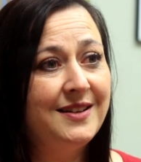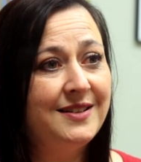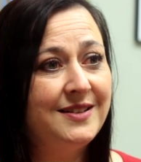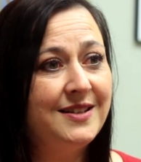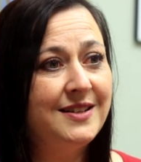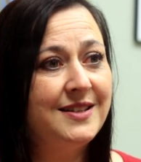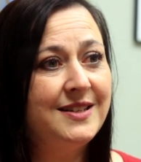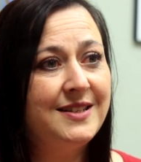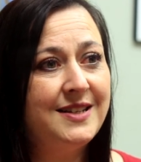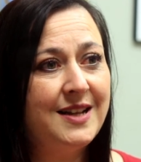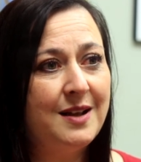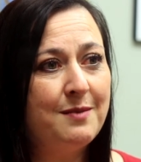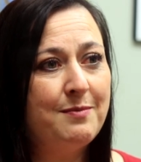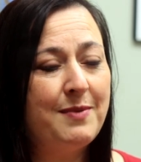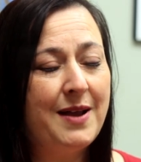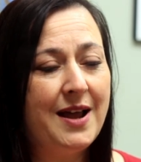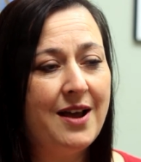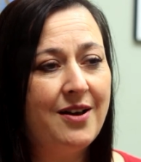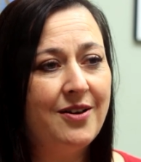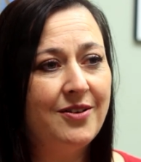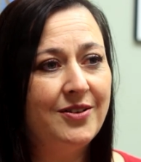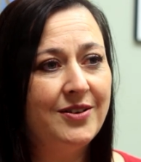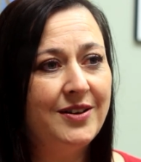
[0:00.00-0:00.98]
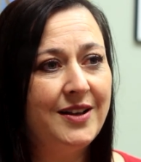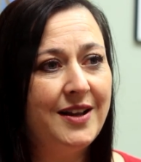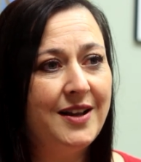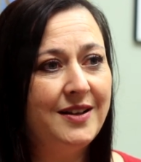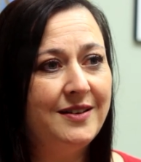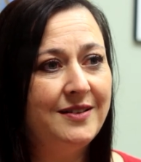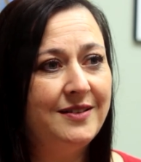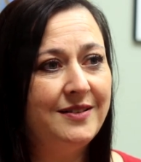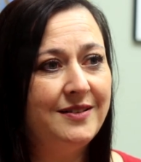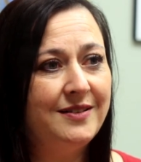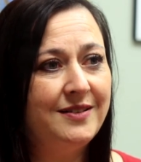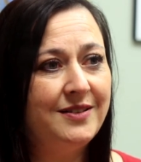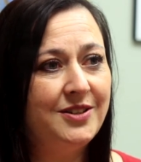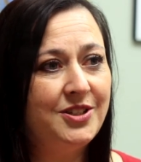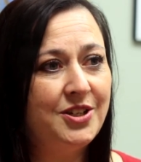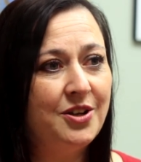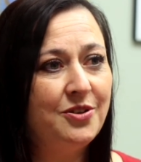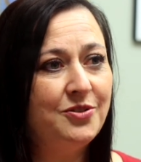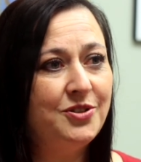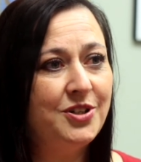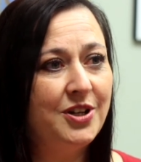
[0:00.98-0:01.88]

to step out and show